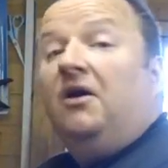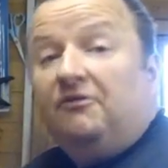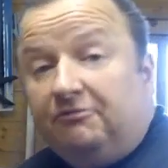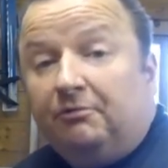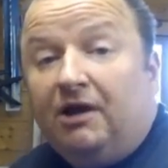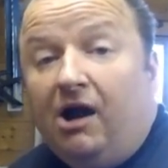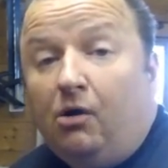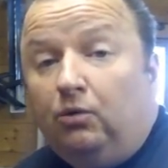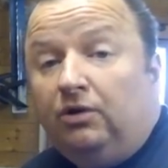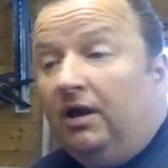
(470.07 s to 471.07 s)
from
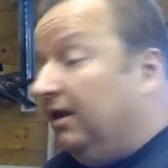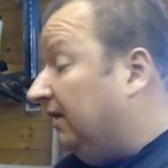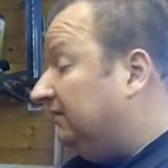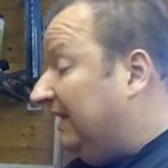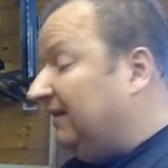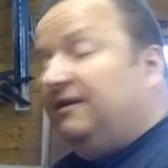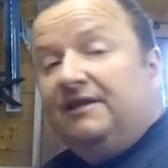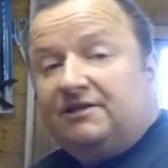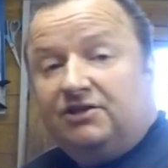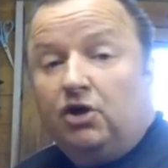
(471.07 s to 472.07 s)
cold, none of
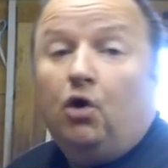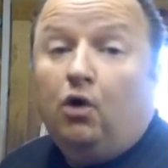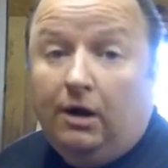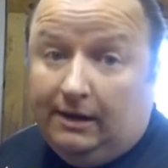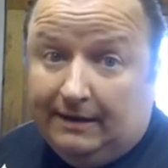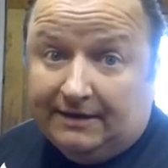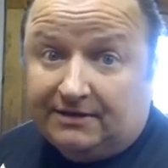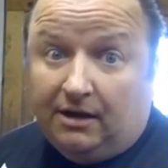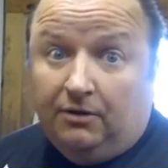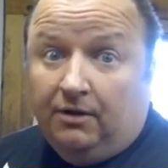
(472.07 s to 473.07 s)
this has got oil in it,
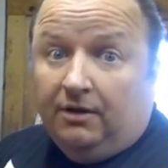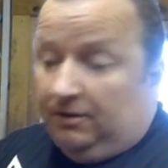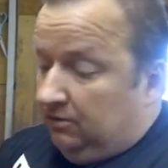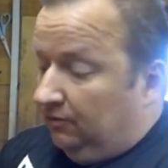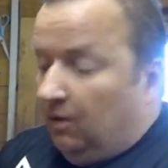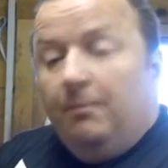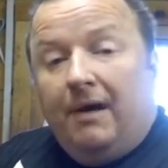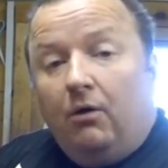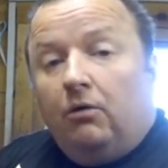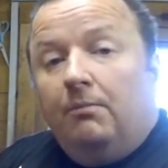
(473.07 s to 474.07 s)
so you've got
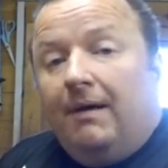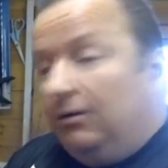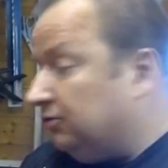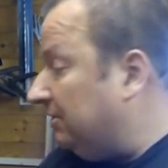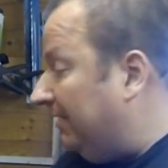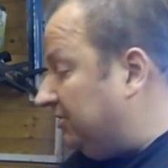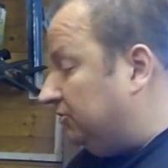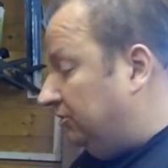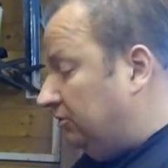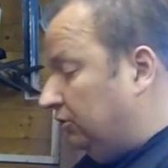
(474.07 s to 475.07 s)
metal on metal, so make
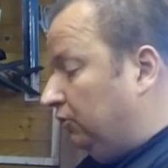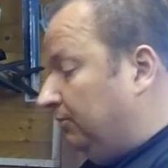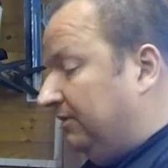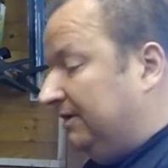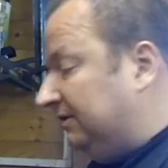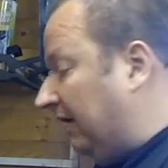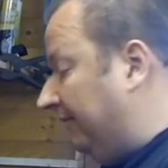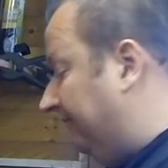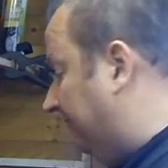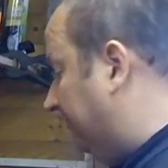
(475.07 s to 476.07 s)
sure you lube these
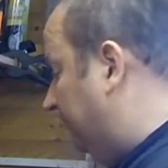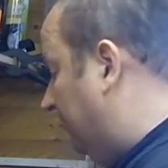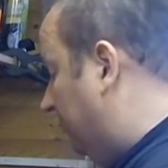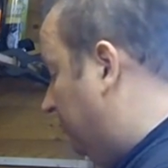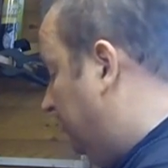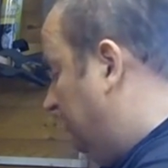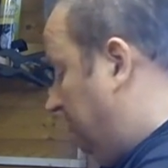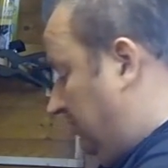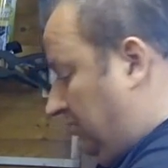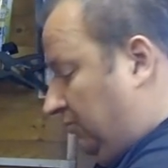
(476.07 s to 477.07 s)
up very well
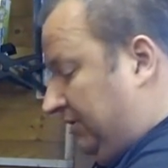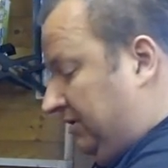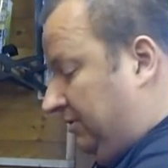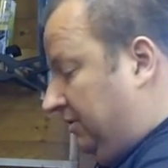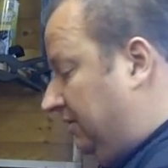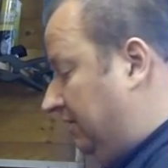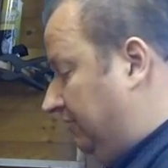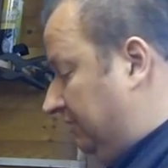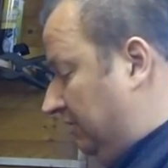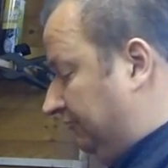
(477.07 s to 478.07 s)
when you're
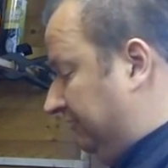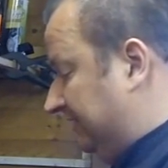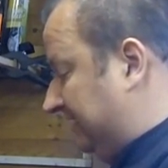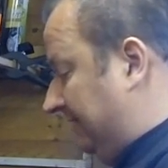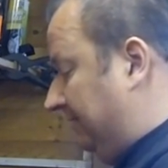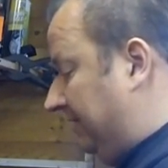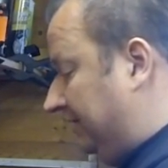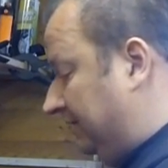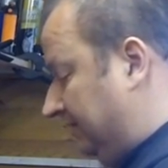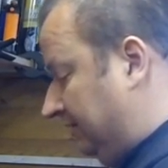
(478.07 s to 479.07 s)
like reassembling.
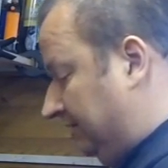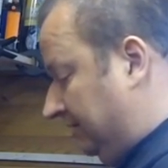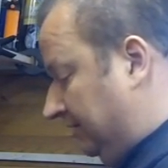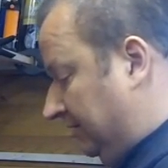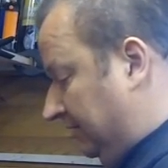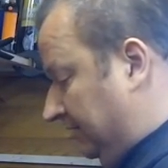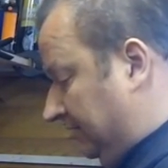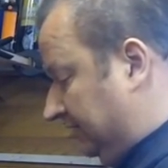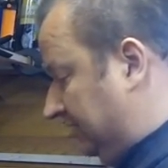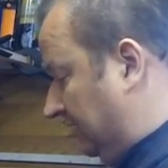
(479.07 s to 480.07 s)

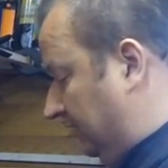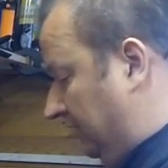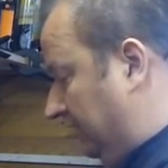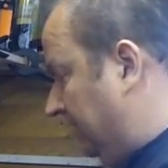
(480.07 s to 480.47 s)
So